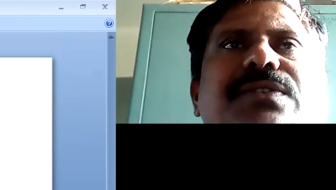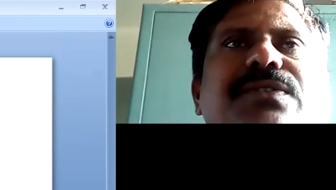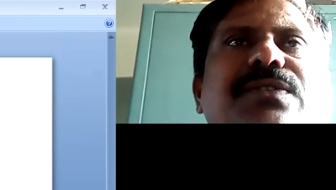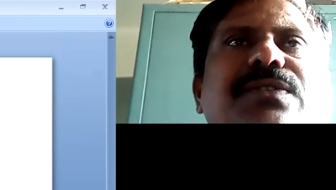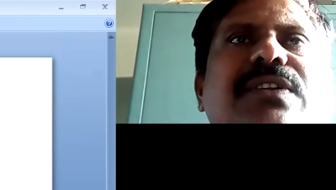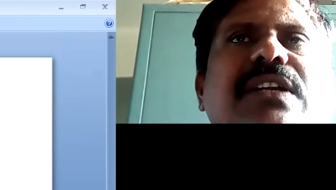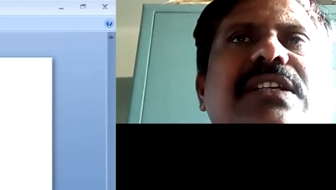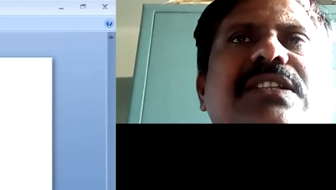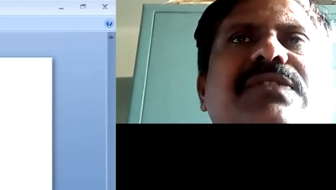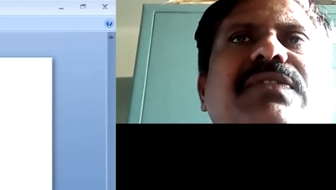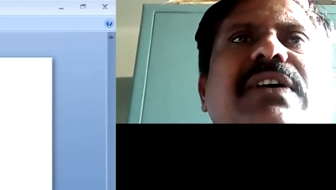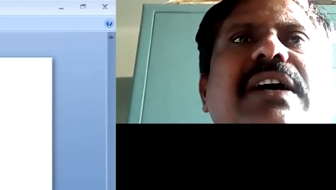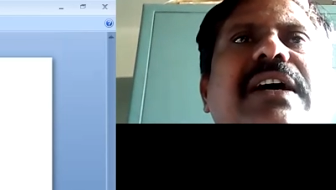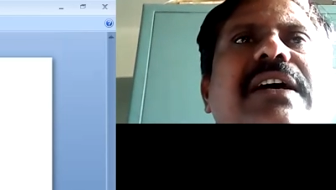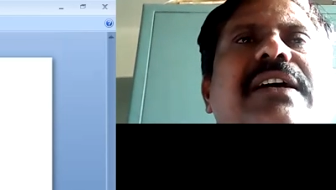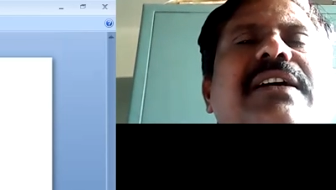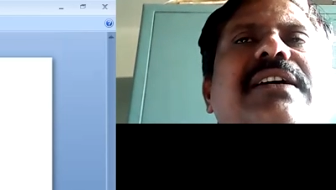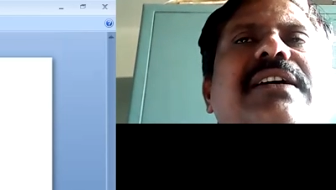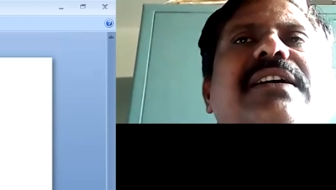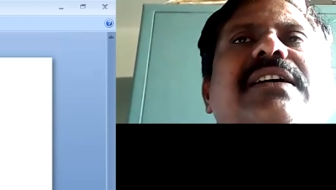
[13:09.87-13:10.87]
So that's
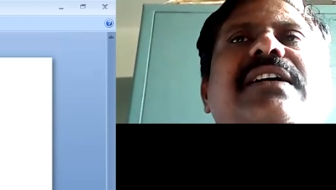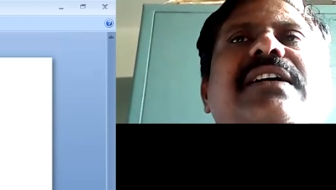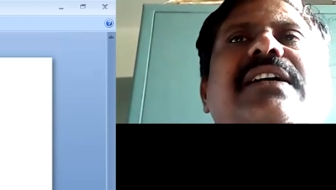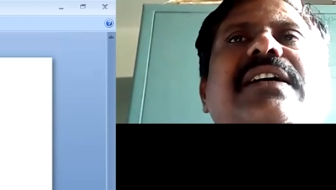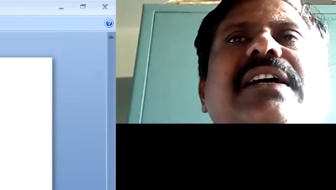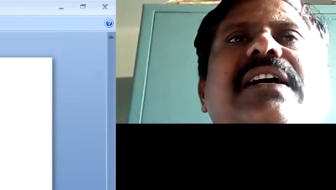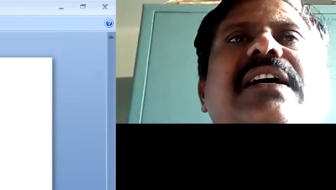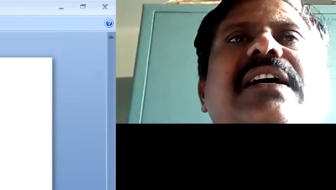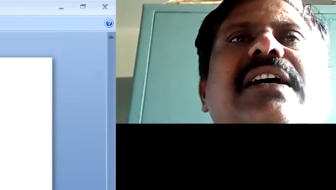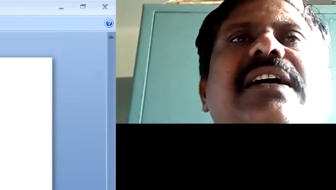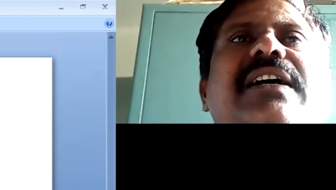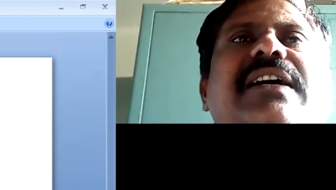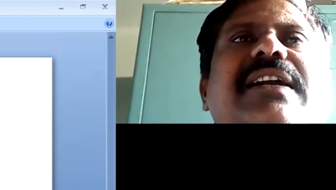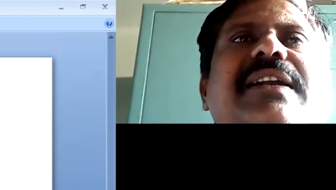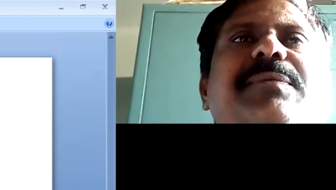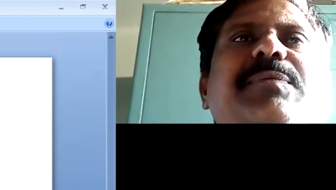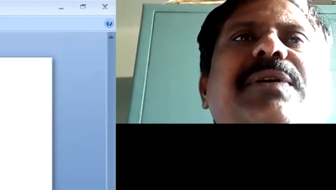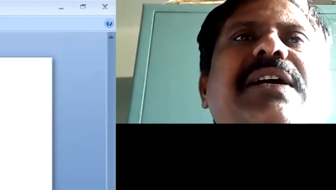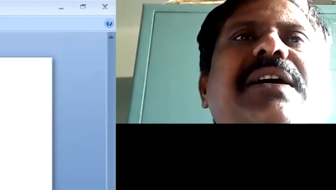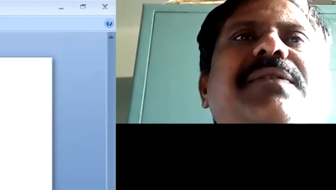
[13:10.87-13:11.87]
why it
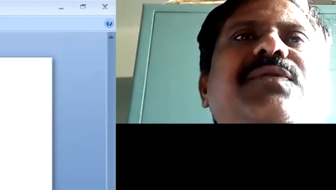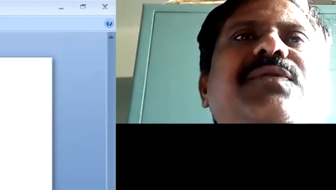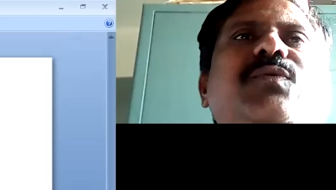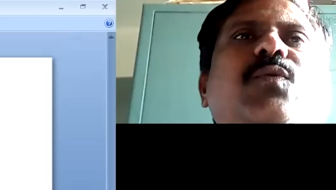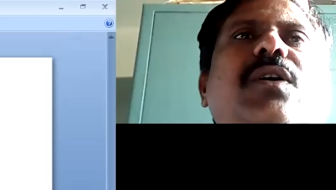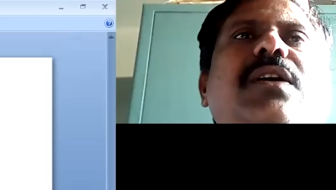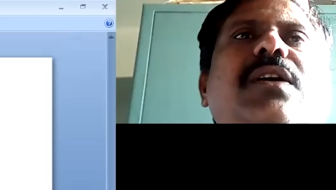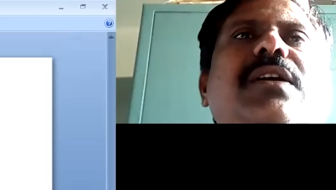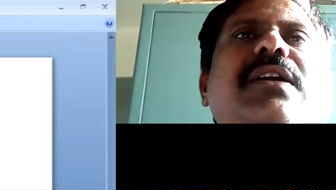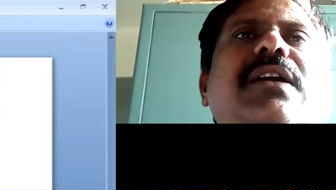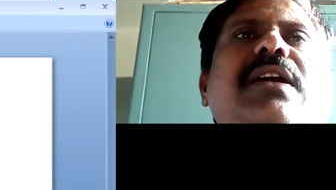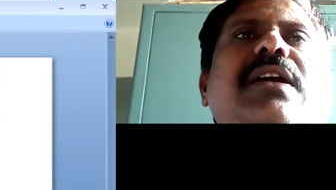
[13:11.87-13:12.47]
becomes what?